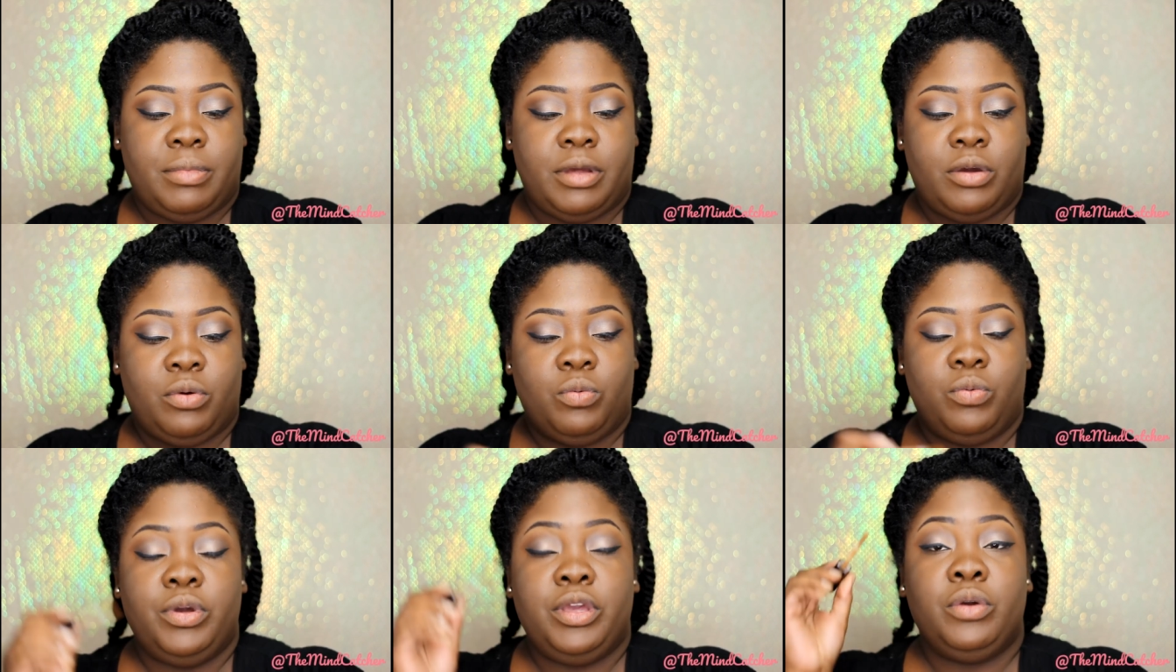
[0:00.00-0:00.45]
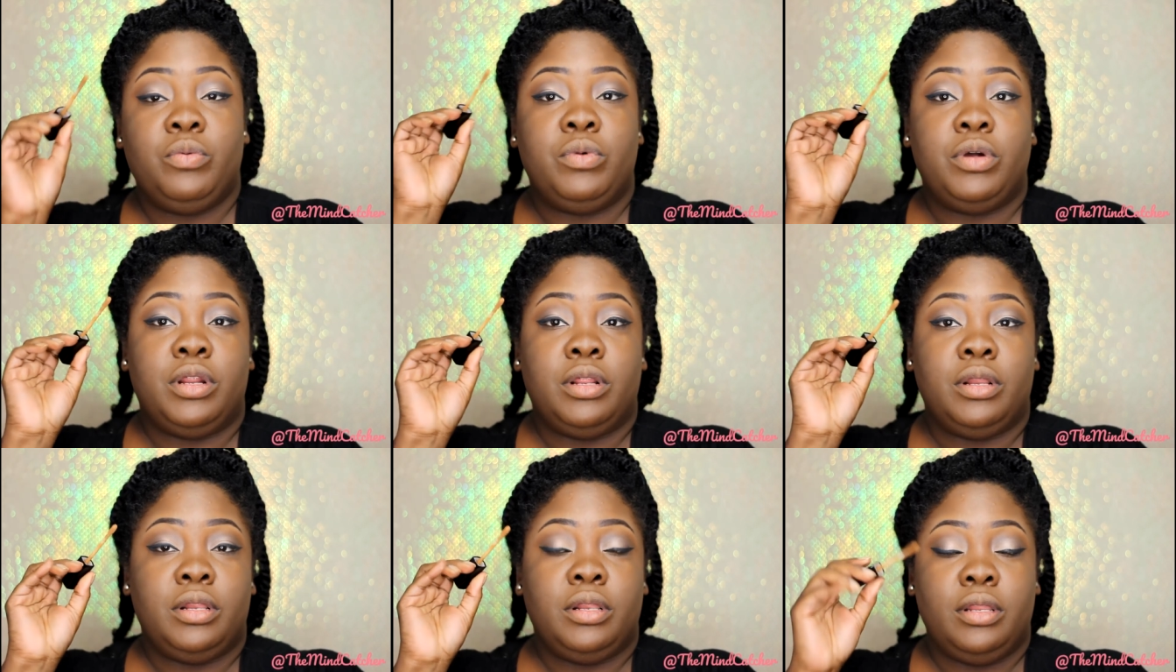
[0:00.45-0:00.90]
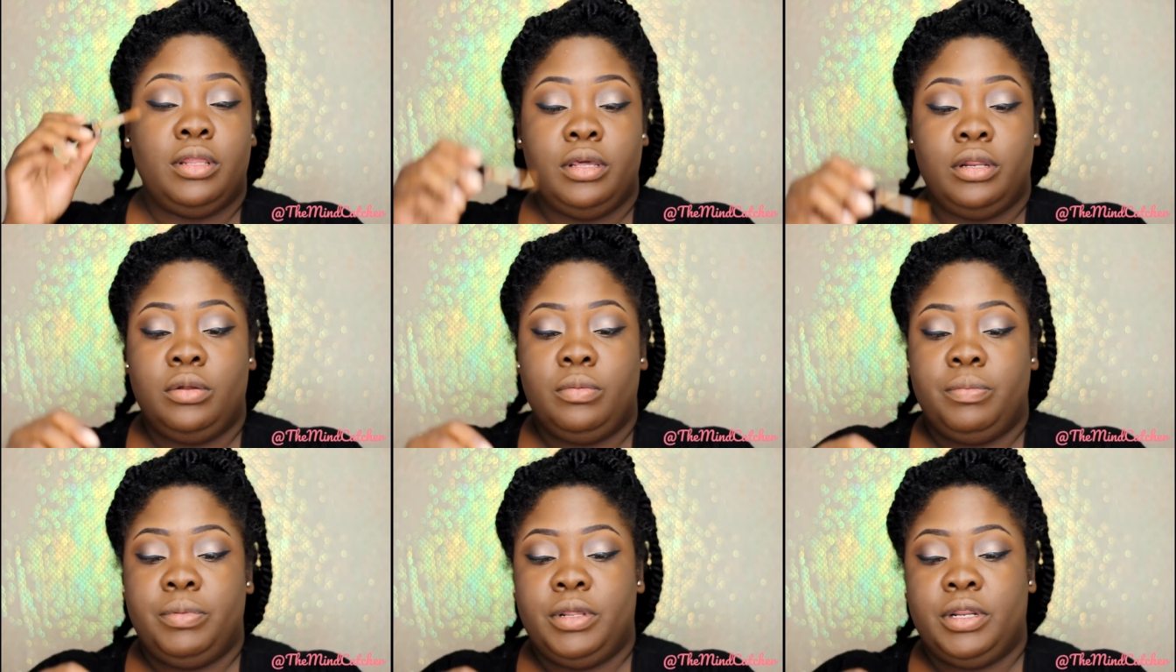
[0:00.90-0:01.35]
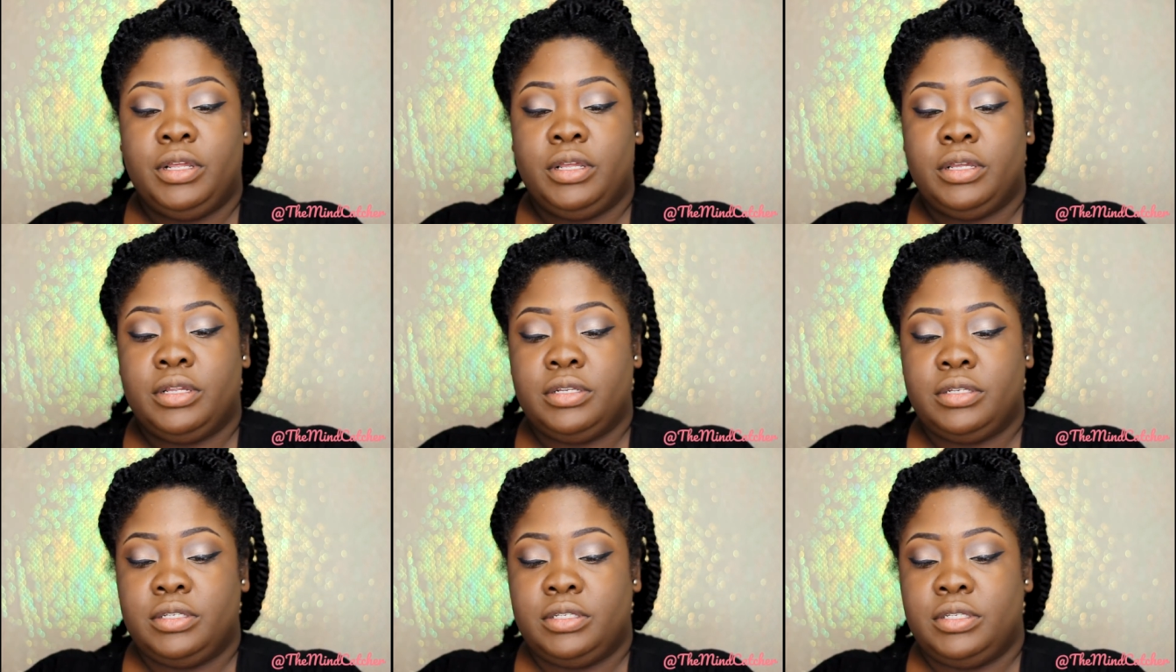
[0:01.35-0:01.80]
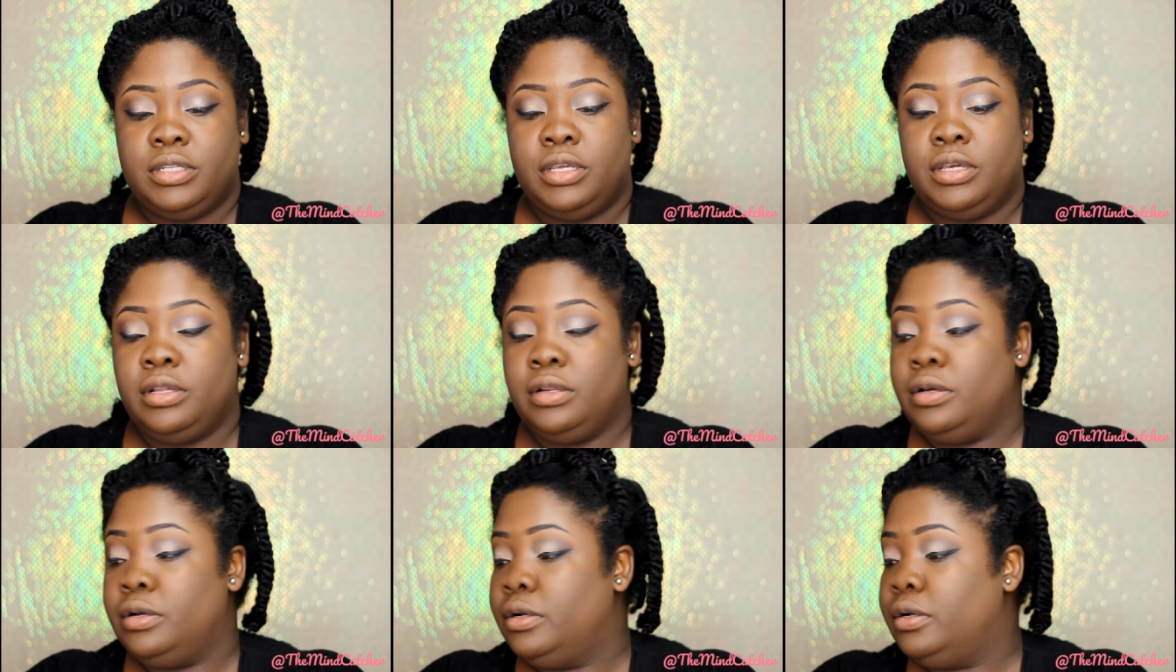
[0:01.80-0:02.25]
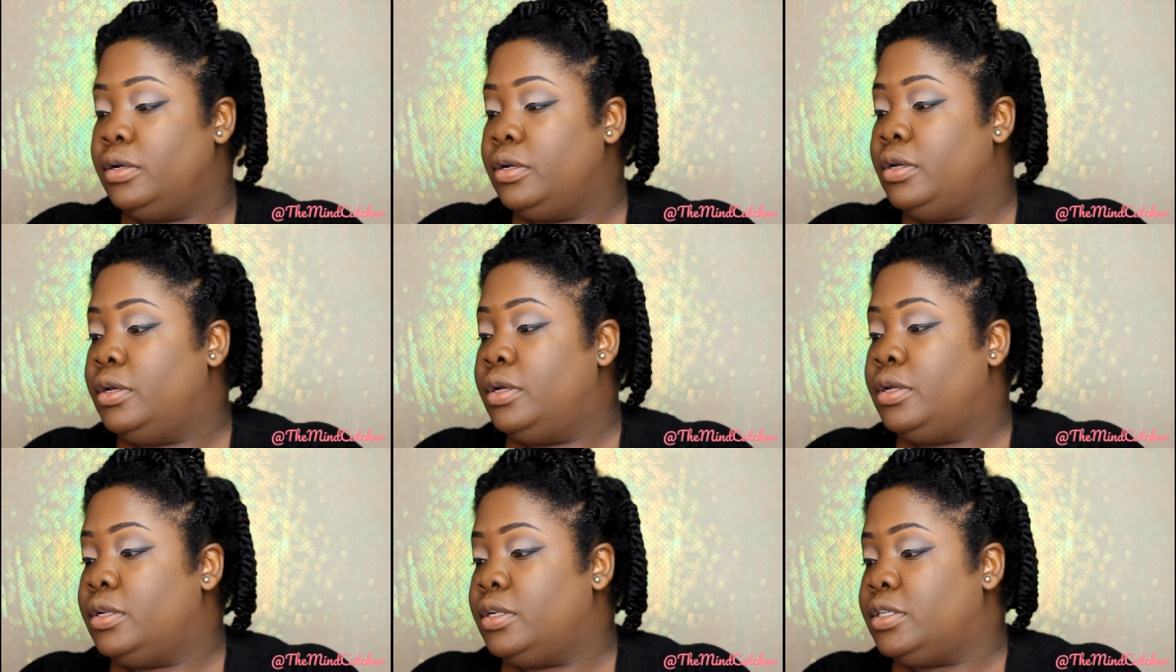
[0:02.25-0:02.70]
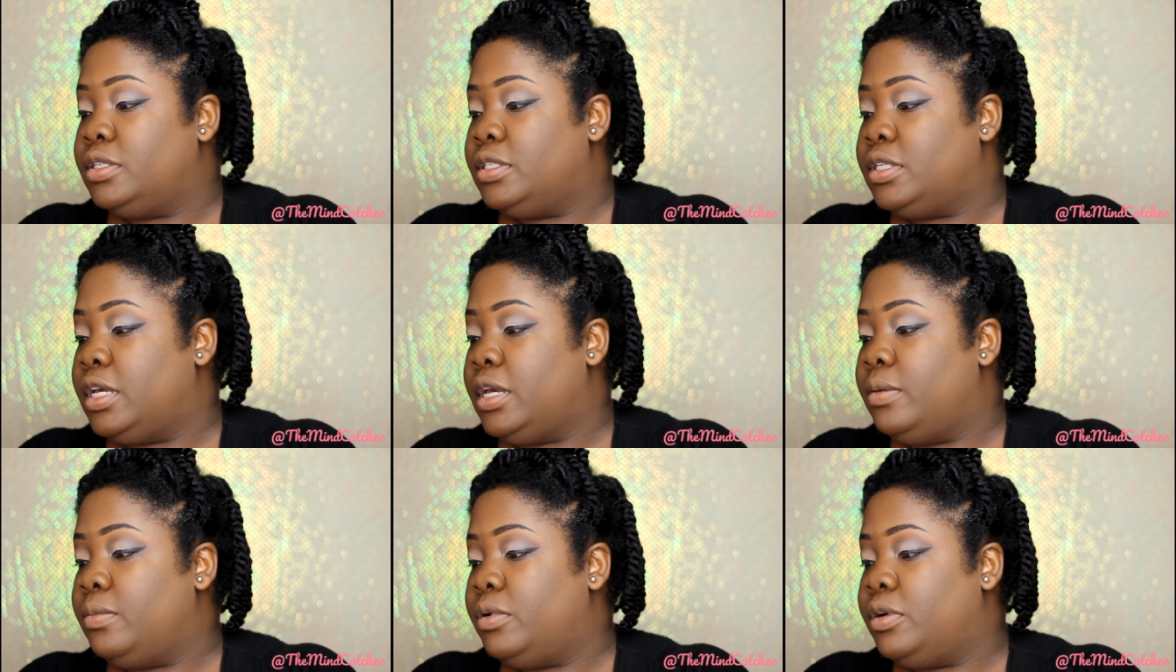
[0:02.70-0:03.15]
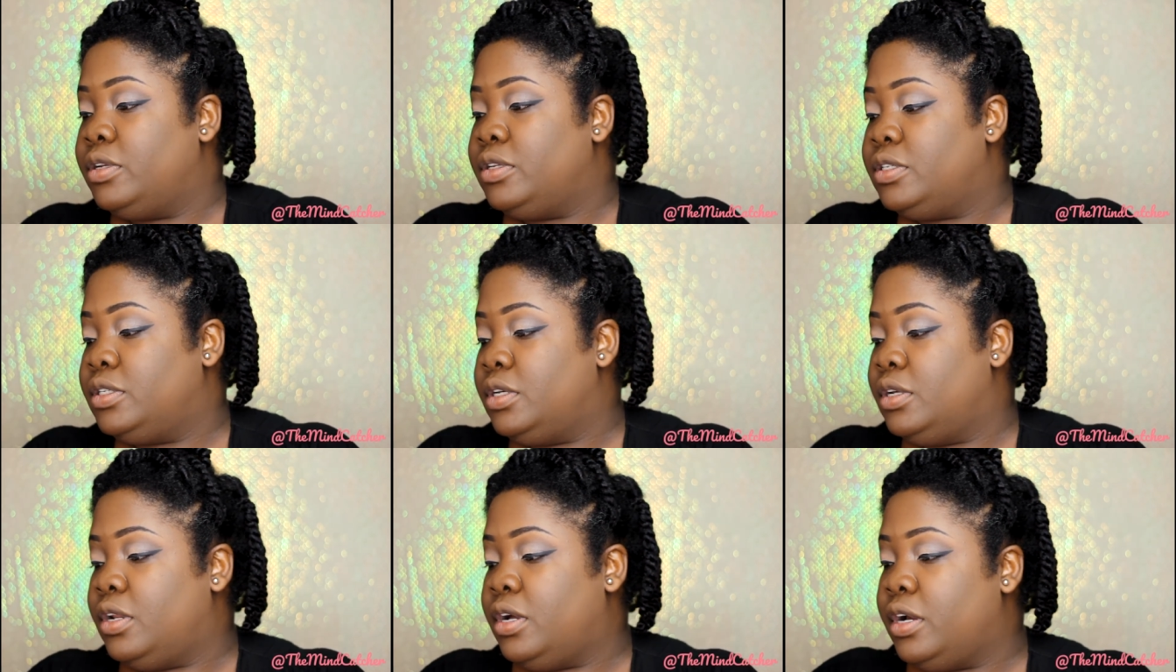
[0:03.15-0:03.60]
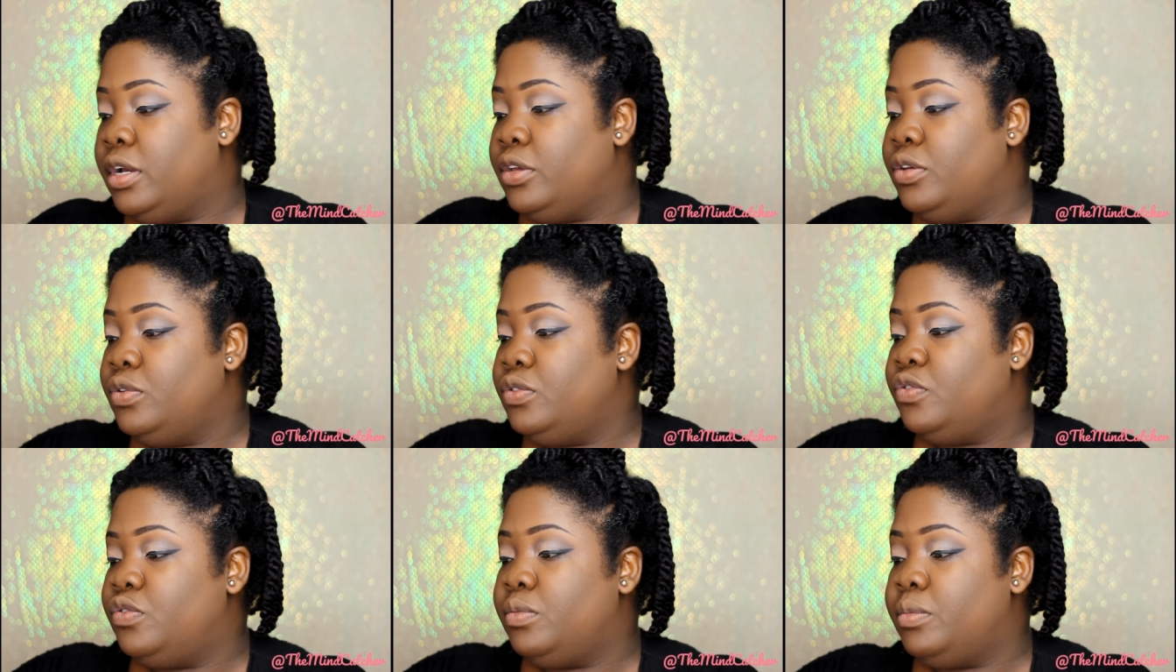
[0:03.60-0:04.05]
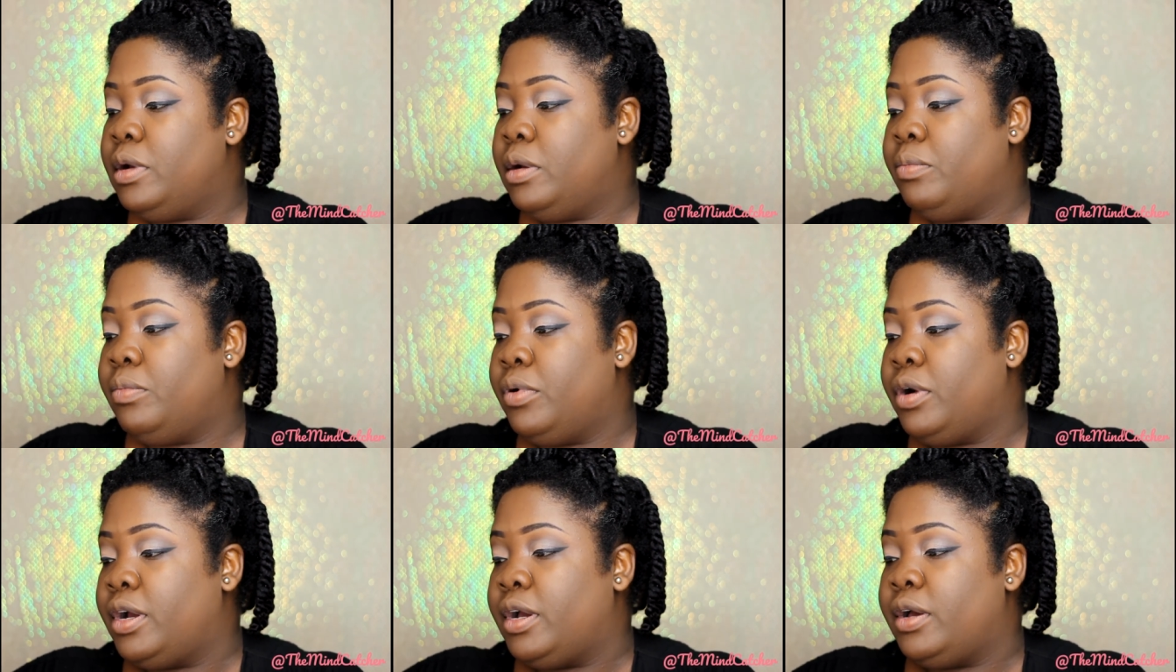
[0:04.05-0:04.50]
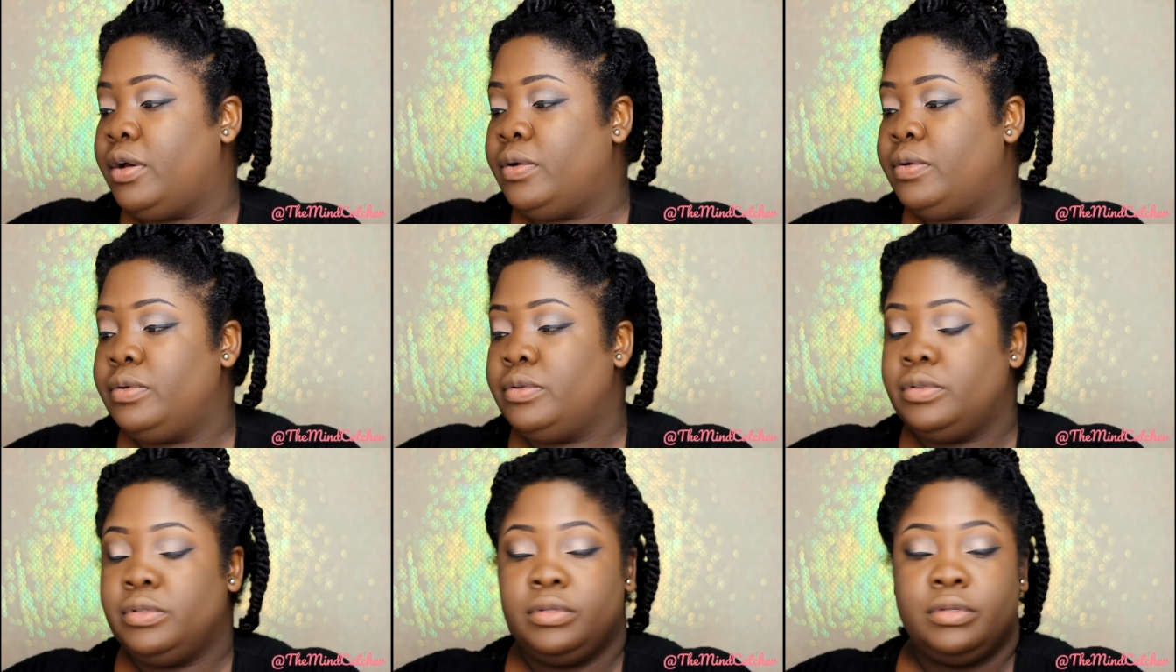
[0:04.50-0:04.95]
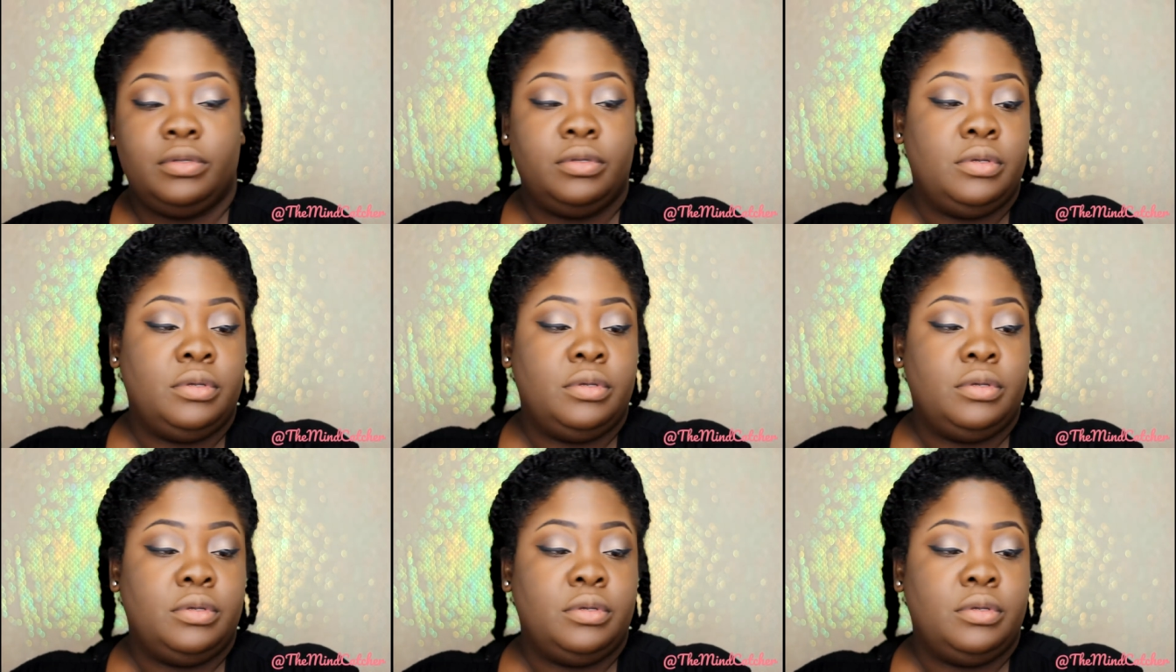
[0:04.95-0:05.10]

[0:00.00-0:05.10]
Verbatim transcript: of my wing with a little bit of concealer. The same concealer I use for my brows.